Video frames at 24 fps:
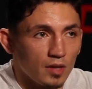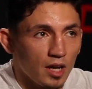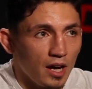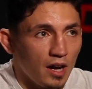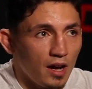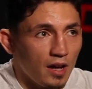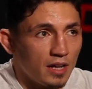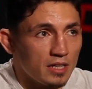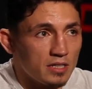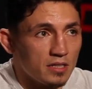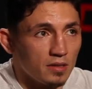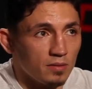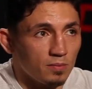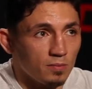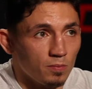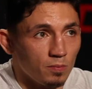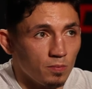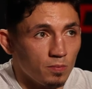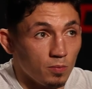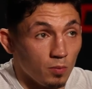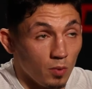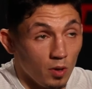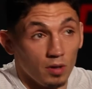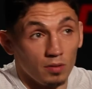
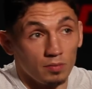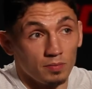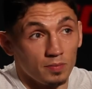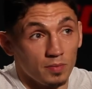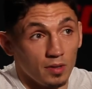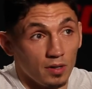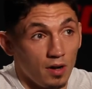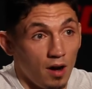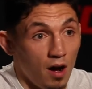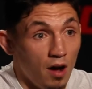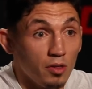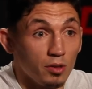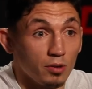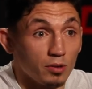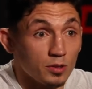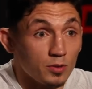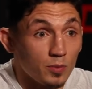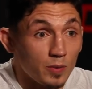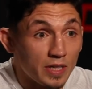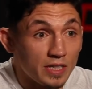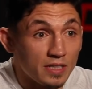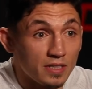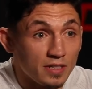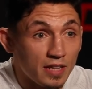All those
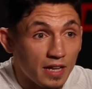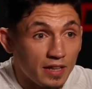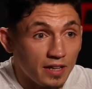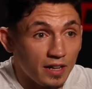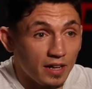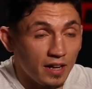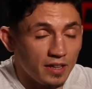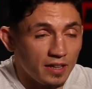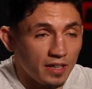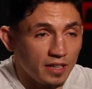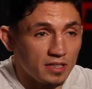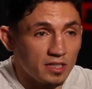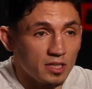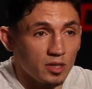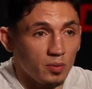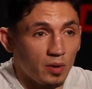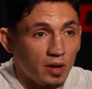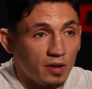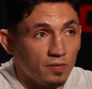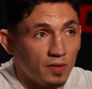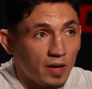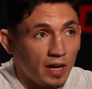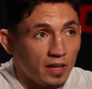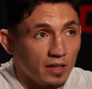reasons. I think it's a
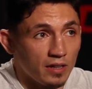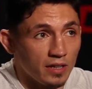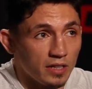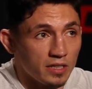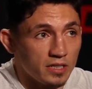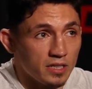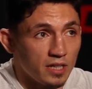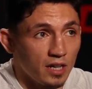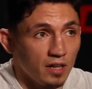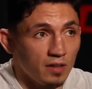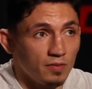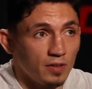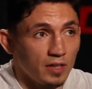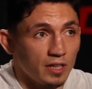great fight. I think he's tough.